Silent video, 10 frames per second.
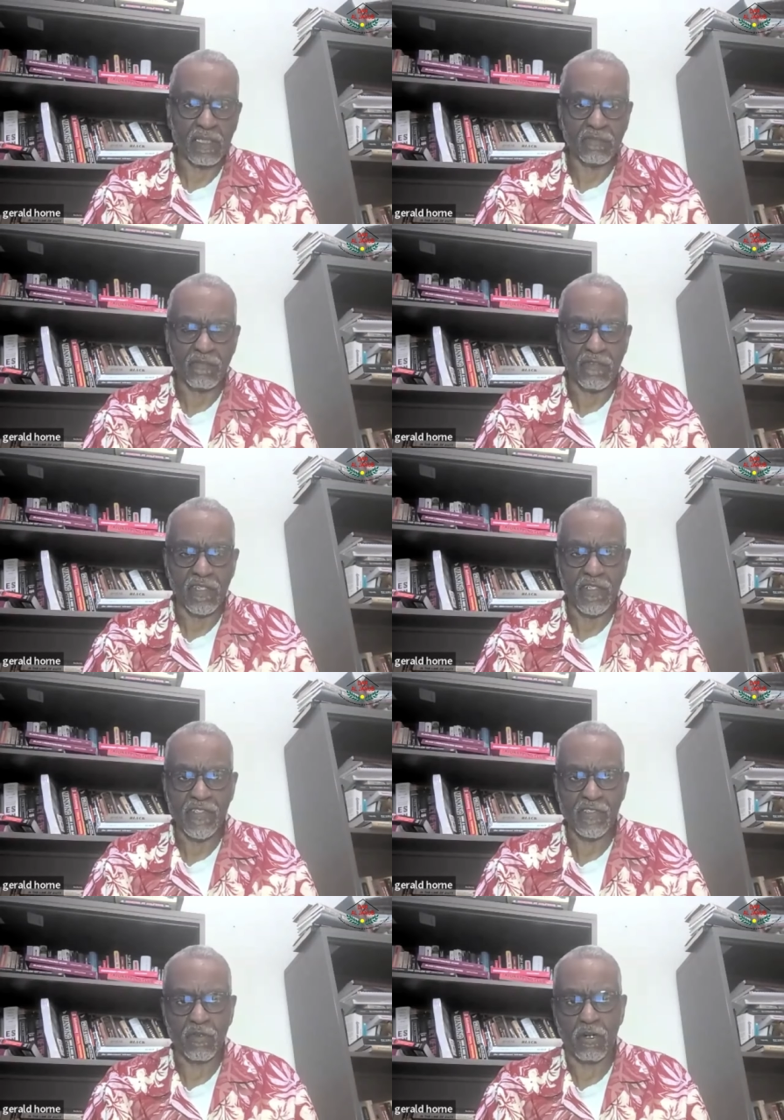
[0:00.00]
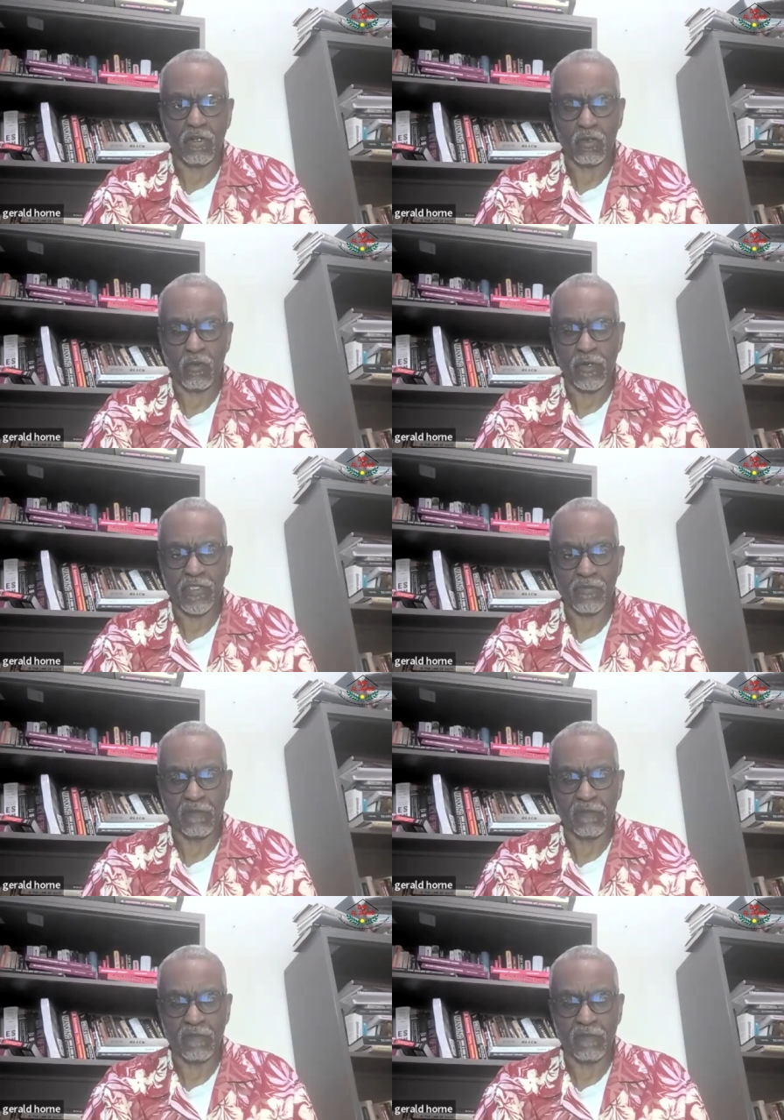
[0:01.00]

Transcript: of this so-called Glorious